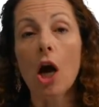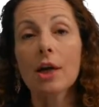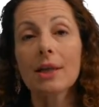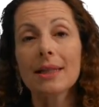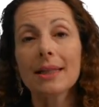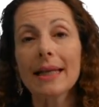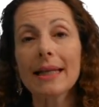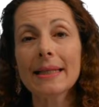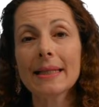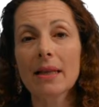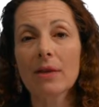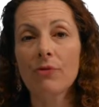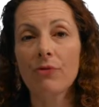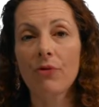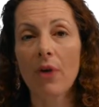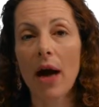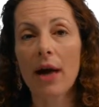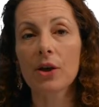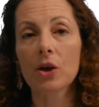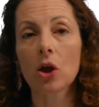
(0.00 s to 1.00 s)
Our sixth and
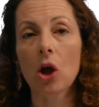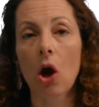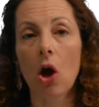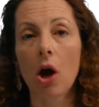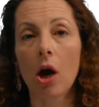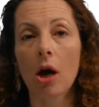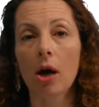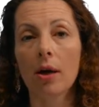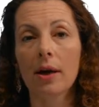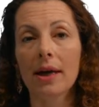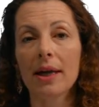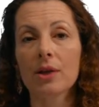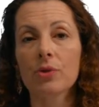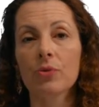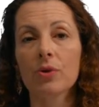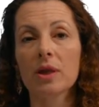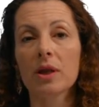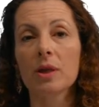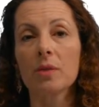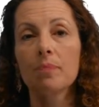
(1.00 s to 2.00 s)
final R
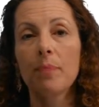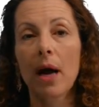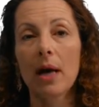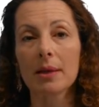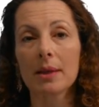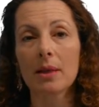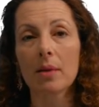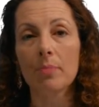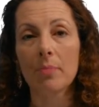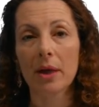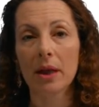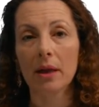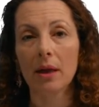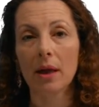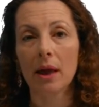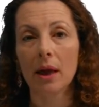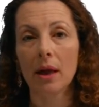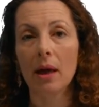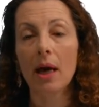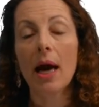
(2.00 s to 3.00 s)
is
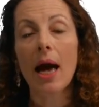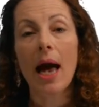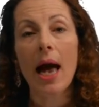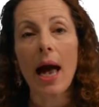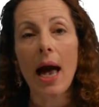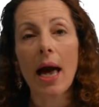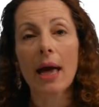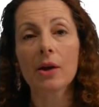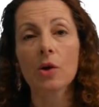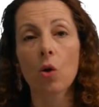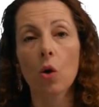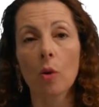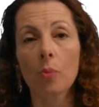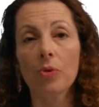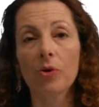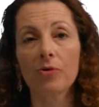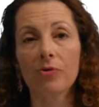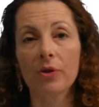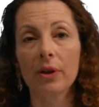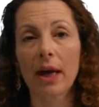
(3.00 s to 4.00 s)
responsibility and
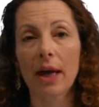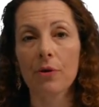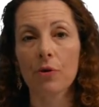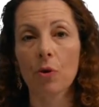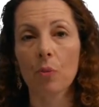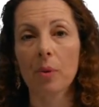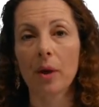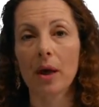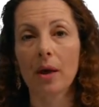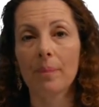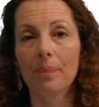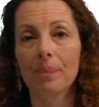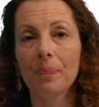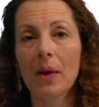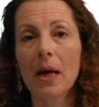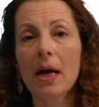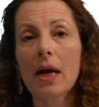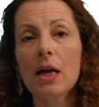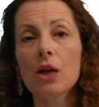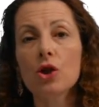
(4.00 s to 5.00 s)
corporate philanthropy.
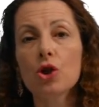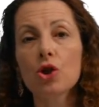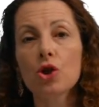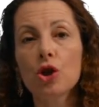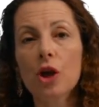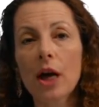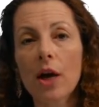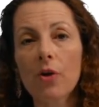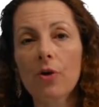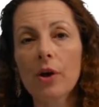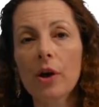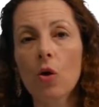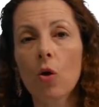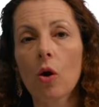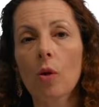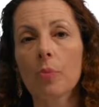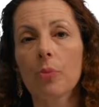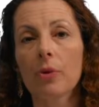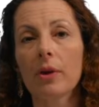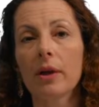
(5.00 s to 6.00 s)
Sharing
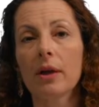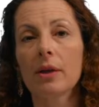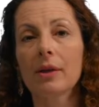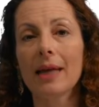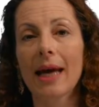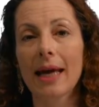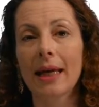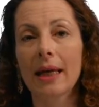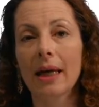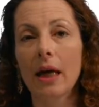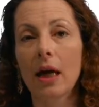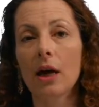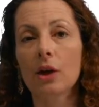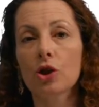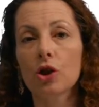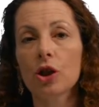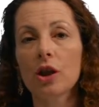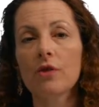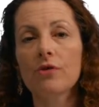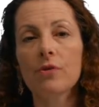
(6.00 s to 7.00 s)
corporate data
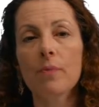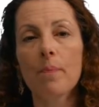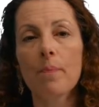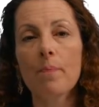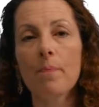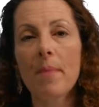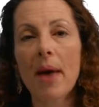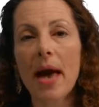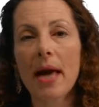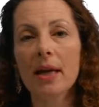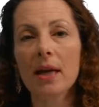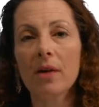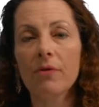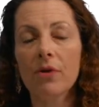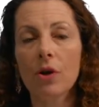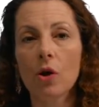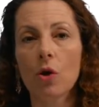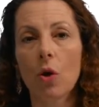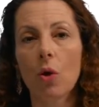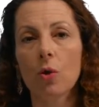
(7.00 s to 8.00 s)
achieves many
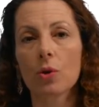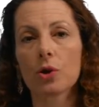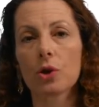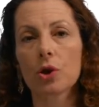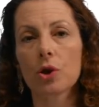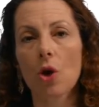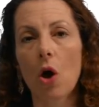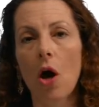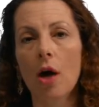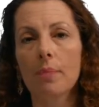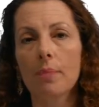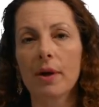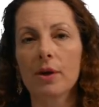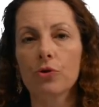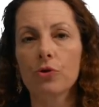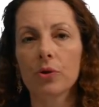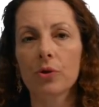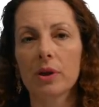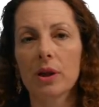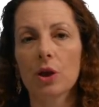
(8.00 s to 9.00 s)
of the goals sought
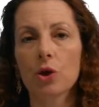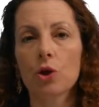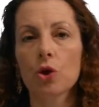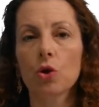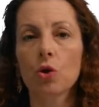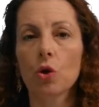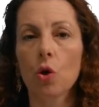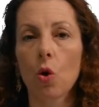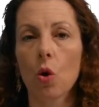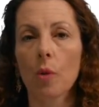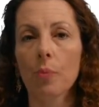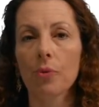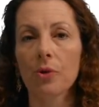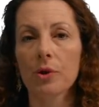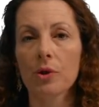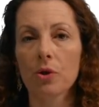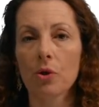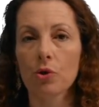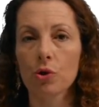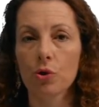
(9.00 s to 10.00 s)
by traditional
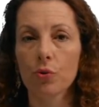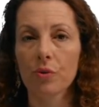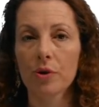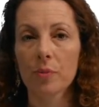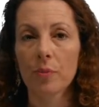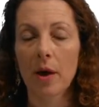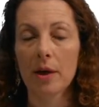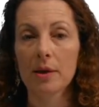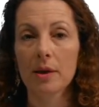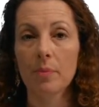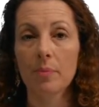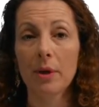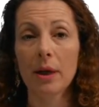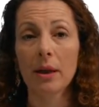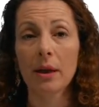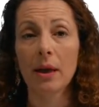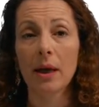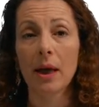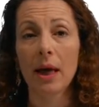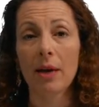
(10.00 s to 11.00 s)
corporate social
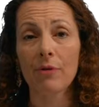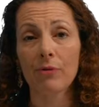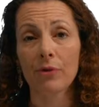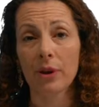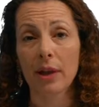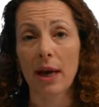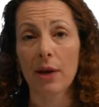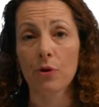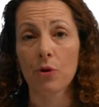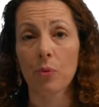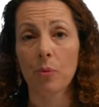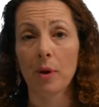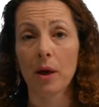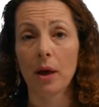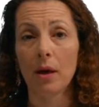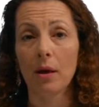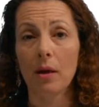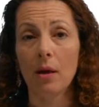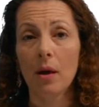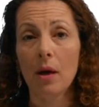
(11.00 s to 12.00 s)
responsibility and
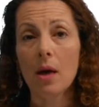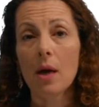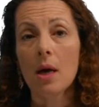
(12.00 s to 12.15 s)
philanthropy.